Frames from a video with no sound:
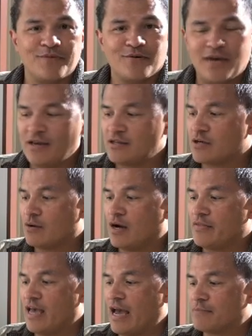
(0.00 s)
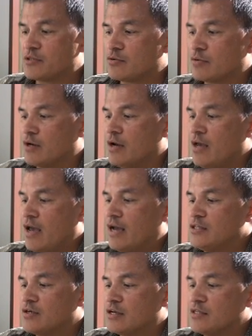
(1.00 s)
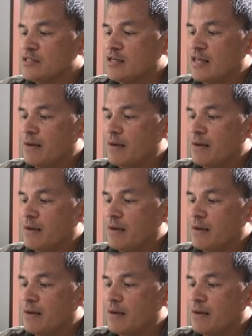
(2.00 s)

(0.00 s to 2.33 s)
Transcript: Okay, so on the App Store, as you can see,